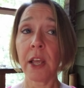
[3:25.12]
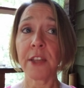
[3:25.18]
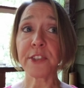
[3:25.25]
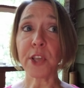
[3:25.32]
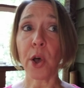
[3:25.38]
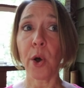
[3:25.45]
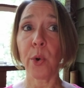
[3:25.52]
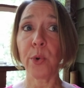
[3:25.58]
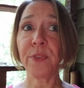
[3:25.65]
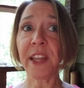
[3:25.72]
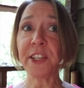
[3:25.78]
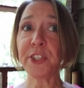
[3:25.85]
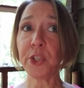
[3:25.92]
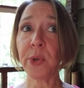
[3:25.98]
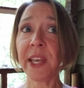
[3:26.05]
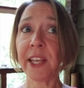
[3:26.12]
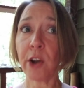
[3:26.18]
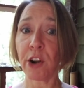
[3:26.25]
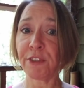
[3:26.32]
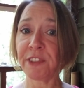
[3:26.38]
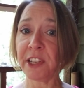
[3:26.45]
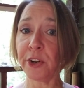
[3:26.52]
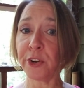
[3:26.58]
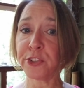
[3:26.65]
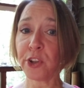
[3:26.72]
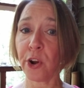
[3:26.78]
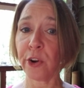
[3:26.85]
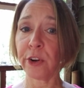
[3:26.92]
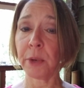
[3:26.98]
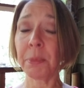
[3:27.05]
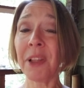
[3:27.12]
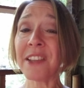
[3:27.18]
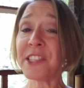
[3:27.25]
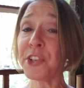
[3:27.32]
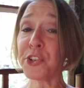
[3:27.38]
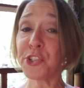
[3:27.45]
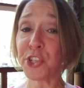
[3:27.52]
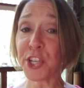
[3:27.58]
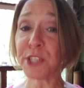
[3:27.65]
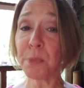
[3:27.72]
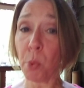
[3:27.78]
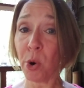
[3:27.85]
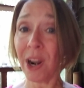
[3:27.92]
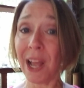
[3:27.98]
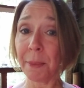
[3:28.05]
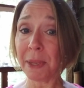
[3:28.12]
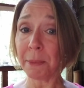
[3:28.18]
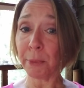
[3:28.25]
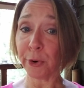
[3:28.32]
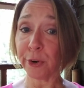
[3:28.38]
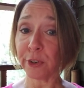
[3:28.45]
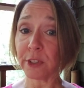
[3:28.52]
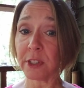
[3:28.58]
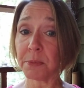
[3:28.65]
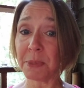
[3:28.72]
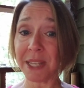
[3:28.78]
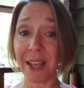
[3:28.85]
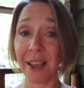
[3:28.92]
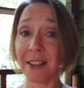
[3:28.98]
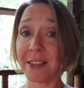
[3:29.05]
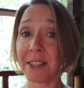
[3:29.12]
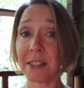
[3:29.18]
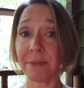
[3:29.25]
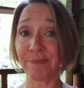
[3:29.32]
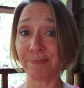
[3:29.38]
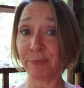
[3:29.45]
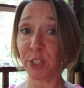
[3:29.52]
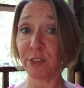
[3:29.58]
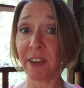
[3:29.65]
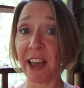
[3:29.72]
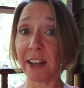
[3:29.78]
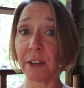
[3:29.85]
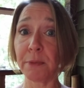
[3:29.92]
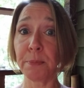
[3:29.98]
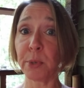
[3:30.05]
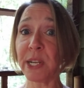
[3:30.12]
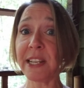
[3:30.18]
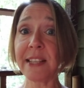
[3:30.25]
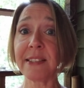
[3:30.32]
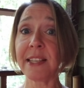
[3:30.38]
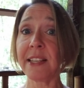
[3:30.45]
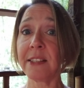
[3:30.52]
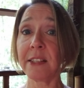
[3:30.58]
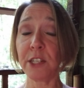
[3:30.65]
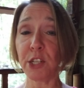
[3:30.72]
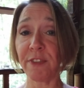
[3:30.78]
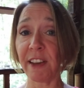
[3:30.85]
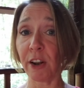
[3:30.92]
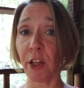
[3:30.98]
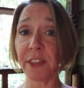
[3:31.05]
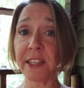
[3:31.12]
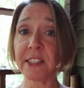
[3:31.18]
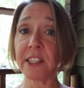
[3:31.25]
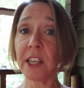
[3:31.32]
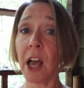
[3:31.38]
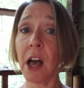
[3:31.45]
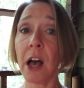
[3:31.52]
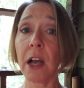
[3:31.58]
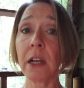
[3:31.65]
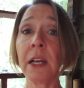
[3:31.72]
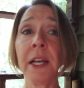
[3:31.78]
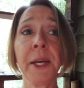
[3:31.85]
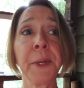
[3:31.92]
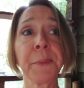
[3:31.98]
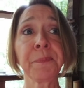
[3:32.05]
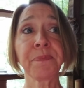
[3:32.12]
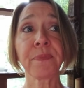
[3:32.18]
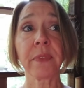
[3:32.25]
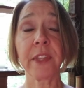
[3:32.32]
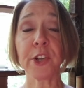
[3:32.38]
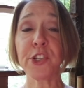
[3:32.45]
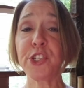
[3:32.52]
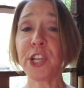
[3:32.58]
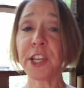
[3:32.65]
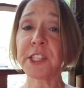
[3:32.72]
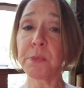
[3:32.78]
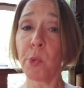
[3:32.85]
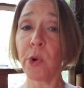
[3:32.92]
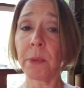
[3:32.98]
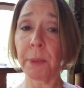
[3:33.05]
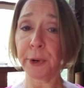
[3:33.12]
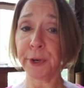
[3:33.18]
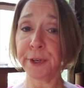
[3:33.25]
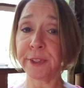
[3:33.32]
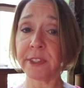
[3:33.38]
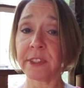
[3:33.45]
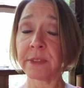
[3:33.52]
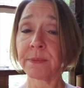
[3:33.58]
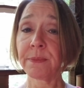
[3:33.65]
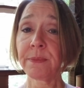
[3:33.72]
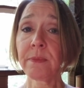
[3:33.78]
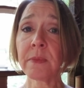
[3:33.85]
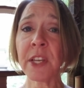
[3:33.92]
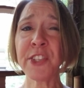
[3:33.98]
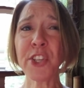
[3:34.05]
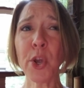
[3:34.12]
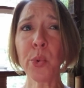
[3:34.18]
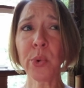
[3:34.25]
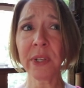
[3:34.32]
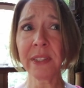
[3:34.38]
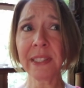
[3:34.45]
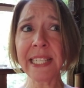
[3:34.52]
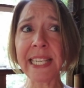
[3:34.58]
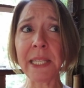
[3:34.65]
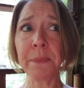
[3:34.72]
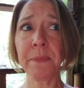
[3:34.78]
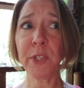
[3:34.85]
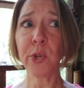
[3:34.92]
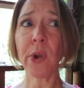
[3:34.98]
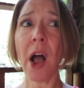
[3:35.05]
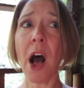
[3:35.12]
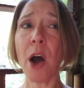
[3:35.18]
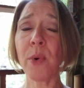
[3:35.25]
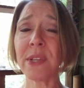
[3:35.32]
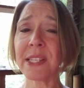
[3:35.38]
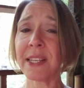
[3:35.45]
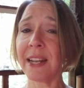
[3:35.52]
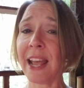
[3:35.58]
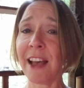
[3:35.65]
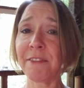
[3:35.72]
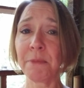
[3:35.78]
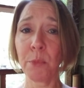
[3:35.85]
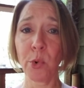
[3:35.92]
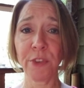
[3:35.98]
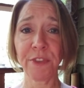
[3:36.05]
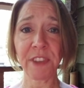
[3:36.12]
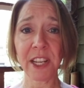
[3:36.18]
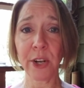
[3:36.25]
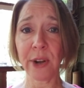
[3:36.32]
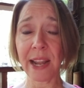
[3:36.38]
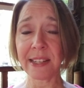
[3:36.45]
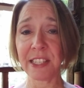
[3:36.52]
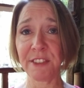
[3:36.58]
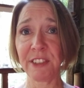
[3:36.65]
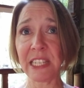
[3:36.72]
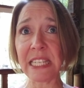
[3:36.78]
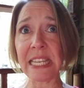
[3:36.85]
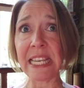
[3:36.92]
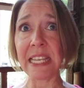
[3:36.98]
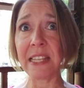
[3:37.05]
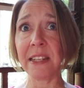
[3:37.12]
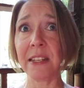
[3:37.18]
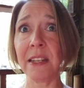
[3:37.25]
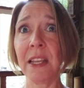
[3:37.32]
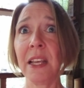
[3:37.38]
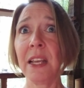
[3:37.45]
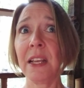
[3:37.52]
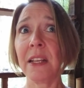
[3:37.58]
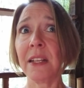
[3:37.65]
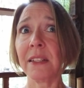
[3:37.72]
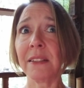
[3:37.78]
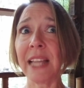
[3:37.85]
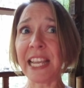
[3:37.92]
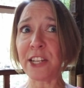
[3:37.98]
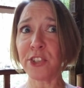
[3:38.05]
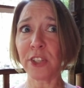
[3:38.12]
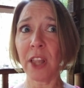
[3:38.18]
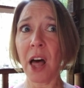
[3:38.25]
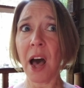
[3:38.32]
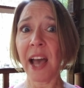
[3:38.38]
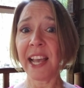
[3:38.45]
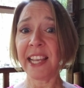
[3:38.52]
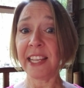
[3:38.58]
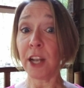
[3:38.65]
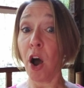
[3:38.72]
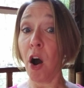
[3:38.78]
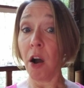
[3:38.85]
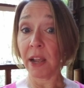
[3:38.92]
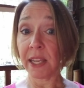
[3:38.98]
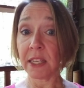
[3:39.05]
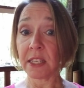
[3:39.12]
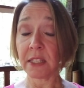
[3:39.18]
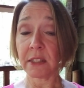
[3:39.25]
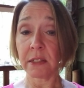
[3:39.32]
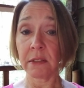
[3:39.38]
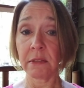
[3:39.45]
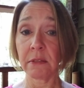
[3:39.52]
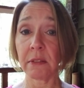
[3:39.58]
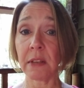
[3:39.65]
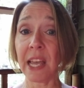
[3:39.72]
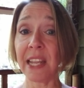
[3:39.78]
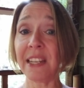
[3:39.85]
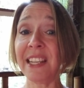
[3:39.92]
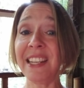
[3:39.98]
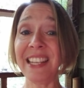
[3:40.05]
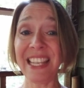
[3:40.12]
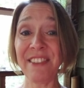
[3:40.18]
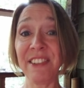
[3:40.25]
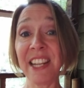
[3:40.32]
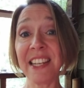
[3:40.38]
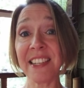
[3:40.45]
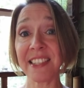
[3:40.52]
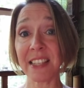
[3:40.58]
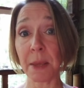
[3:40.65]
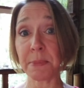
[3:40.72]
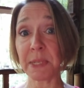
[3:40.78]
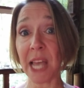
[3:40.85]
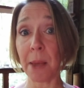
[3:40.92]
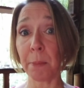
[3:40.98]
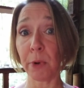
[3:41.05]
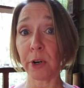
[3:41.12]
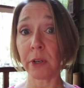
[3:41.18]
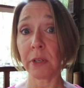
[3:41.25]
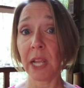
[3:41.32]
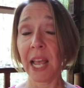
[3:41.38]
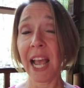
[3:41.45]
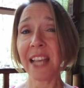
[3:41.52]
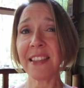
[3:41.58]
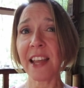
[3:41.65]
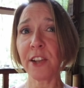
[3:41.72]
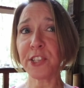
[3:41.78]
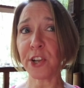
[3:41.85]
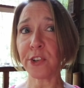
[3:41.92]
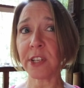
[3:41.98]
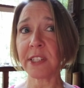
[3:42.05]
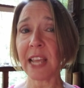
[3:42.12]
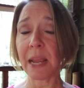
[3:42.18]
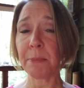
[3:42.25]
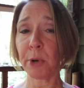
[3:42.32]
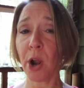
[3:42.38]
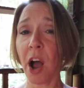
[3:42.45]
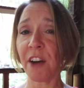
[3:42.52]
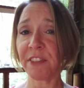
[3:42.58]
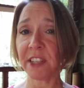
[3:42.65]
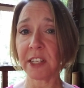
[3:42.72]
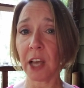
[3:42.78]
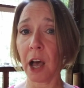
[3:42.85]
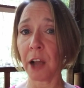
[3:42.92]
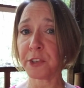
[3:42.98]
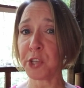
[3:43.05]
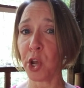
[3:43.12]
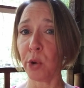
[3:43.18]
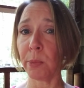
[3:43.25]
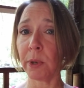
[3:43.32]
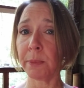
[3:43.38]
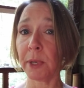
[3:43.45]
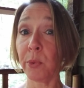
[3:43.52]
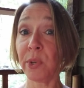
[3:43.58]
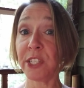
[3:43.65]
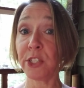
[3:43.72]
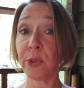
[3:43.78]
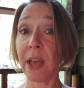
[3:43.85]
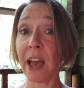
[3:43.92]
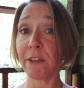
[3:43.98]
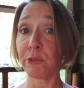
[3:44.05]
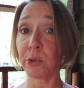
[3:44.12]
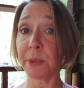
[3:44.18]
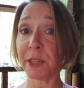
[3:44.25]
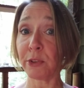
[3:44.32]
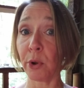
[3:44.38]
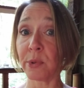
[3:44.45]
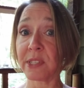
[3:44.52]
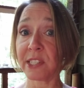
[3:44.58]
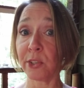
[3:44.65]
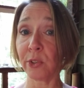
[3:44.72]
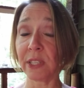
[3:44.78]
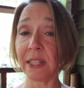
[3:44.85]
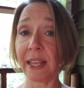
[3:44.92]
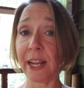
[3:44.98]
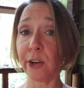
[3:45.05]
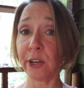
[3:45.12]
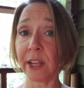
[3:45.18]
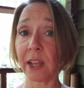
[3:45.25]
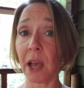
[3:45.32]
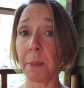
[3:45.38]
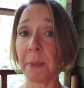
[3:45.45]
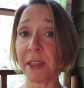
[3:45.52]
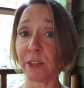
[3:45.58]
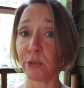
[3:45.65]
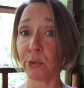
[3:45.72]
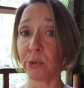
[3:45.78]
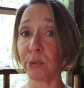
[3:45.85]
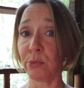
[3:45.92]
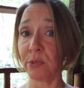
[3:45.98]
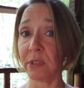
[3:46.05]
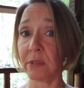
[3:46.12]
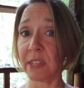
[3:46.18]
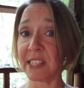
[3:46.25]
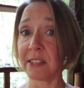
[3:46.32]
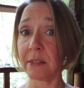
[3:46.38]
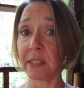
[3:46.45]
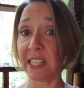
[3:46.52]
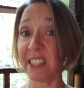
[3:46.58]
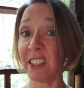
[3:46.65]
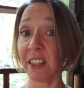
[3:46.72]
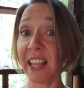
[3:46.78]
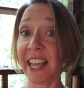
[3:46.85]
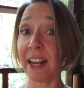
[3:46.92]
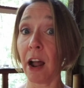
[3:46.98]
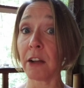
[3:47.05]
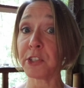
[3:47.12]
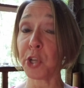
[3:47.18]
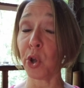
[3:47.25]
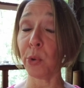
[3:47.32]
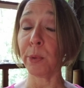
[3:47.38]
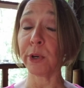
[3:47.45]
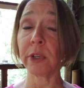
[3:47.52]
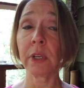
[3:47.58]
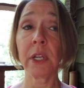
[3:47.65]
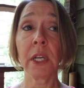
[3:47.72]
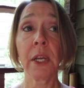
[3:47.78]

So they do hit our feeders harder. Plus there's just more hummingbirds because you've had a breeding season, you've had all these young, there's just more birds. So really, you're always going to have more feeder activity in late July, in August, and even into September. And that'll start to taper off into October. But we do have ruby throat still in the area coming through into late October.